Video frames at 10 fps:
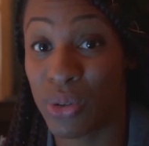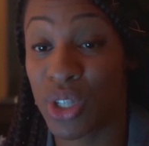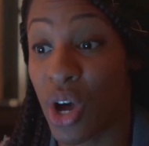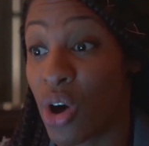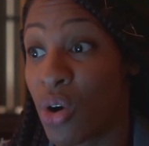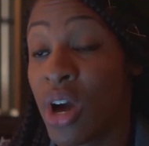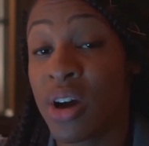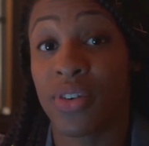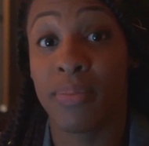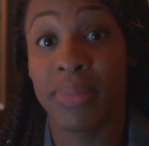So
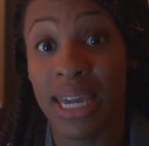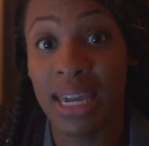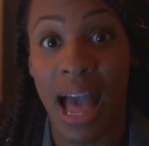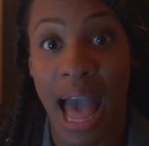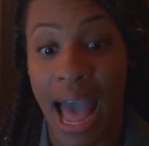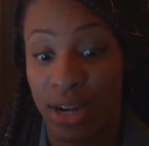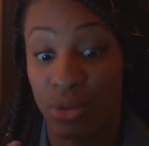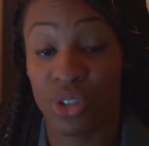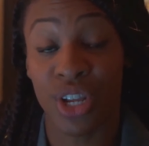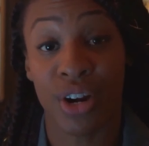for me, I
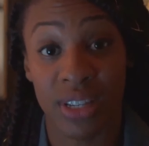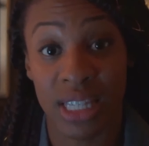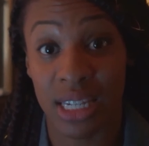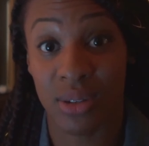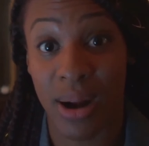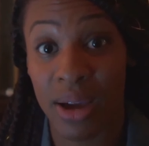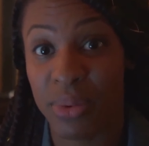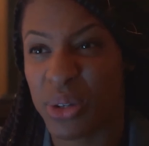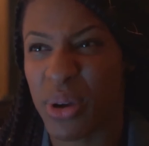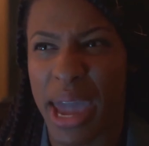do services, right?
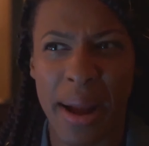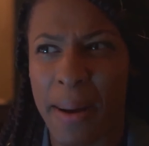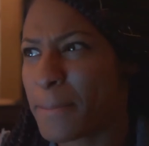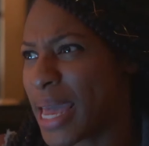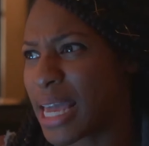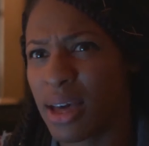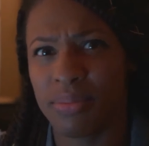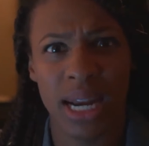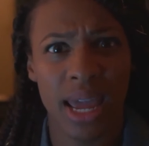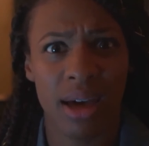We do hair, makeup,
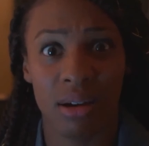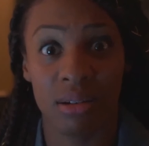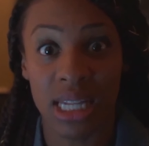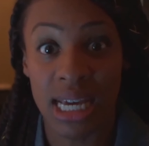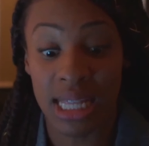nails.